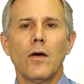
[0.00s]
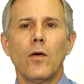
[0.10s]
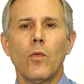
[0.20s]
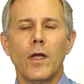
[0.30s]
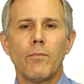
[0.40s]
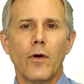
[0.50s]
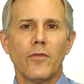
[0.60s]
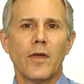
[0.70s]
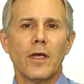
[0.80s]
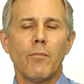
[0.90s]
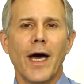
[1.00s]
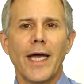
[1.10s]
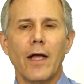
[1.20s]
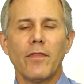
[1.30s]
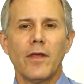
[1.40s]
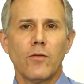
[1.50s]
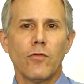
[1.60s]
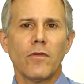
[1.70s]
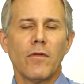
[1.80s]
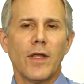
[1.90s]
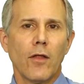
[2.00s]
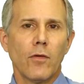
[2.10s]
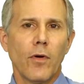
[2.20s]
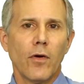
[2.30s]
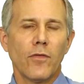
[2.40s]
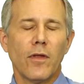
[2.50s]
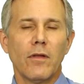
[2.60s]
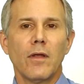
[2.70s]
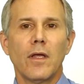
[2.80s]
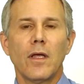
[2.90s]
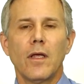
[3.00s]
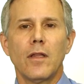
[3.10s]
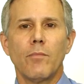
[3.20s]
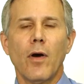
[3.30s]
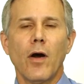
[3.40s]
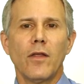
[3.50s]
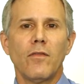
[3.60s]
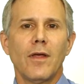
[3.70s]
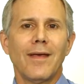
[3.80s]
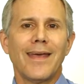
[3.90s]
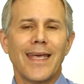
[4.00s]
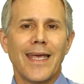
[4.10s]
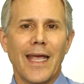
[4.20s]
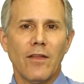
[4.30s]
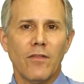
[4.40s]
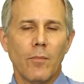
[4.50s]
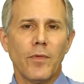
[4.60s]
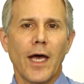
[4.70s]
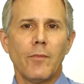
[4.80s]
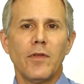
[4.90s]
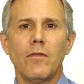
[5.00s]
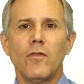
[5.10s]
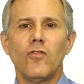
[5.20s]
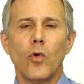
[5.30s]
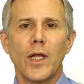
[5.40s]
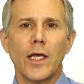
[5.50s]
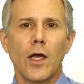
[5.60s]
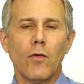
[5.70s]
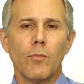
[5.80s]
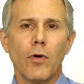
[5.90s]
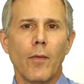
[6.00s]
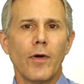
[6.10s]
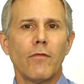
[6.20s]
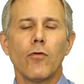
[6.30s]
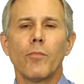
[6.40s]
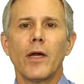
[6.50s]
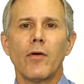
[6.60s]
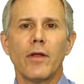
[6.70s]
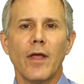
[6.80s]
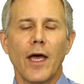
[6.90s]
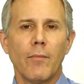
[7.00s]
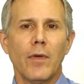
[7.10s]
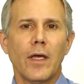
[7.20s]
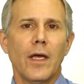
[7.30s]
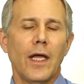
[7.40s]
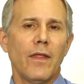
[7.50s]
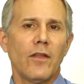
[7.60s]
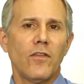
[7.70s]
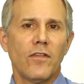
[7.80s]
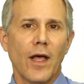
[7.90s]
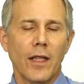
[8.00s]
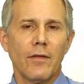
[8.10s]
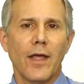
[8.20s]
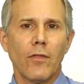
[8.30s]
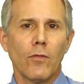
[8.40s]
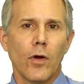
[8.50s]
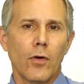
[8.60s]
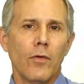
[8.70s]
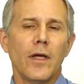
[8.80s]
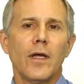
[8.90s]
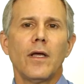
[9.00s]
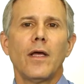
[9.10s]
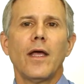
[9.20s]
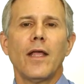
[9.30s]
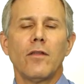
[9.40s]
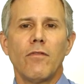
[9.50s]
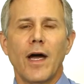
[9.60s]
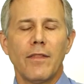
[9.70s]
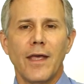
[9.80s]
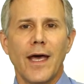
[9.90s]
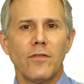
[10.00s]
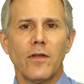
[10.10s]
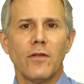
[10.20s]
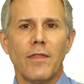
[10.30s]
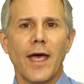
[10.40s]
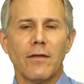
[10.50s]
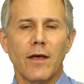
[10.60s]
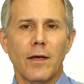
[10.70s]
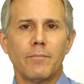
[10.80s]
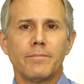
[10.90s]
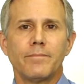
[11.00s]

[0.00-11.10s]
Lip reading: One person can buy out the interest of the other person. The parties can sometimes even jointly own the property for a period of time and then sell it down the road and divide the asset at that time.